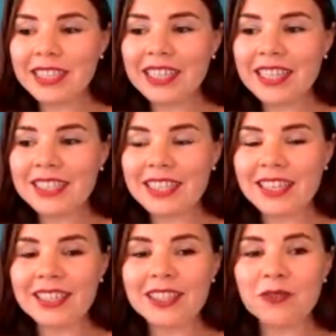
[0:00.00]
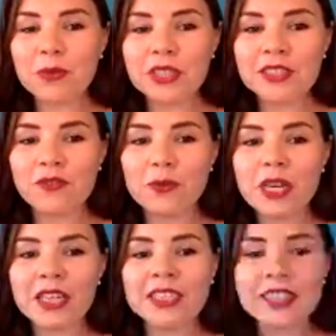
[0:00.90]
I guess if
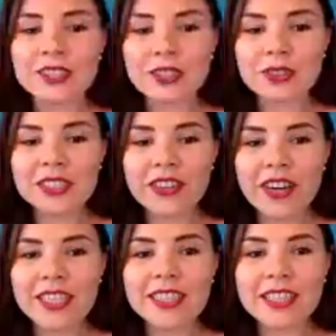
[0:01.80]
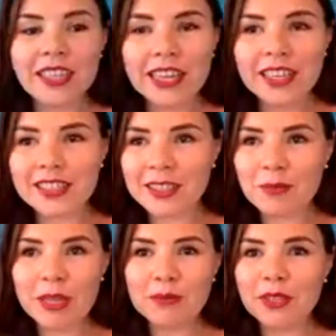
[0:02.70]
we're in the third grade, they're in the
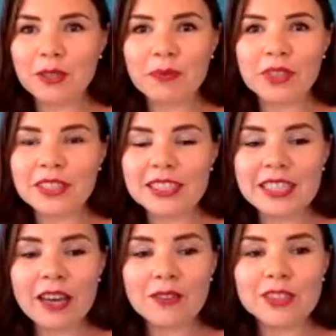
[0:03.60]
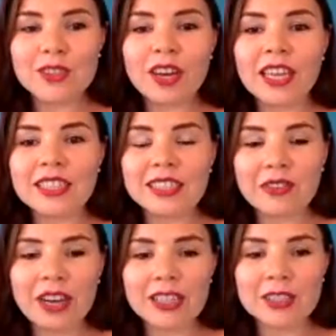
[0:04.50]
maybe in the seventh or eighth grade.